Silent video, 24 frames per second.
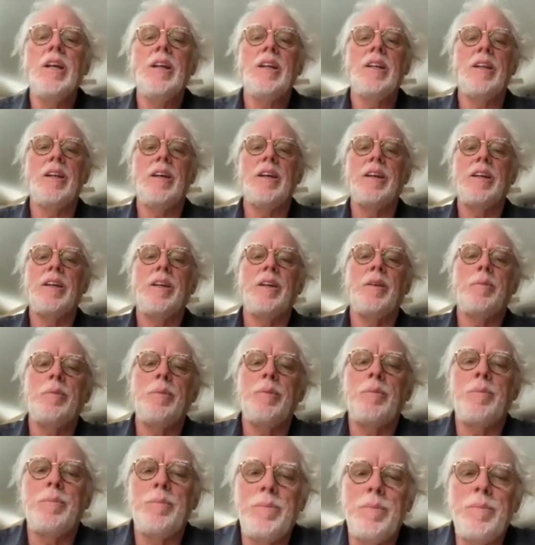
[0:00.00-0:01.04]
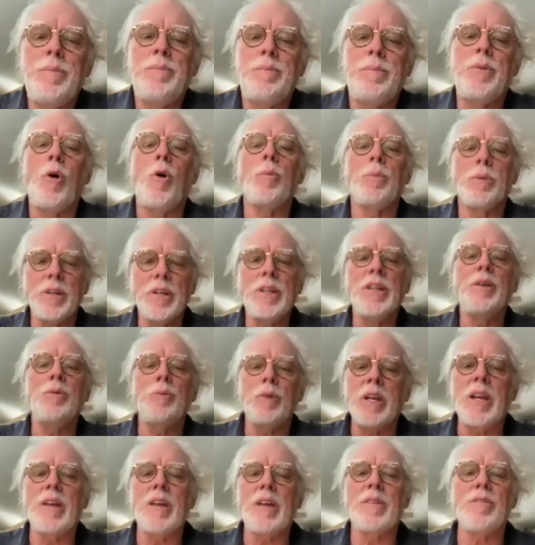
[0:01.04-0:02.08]
like a plomberie,
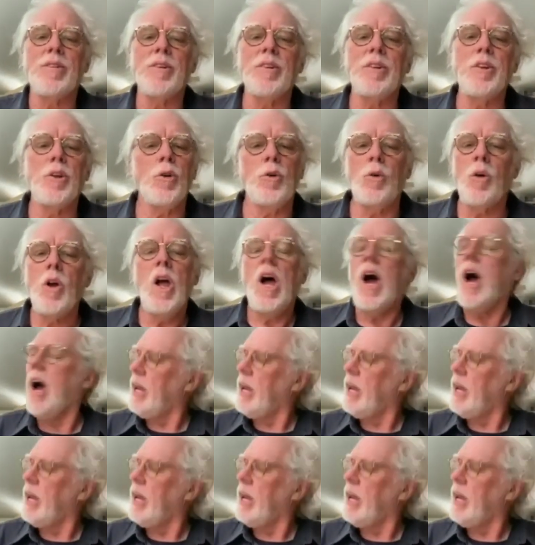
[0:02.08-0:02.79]
whatever, you know.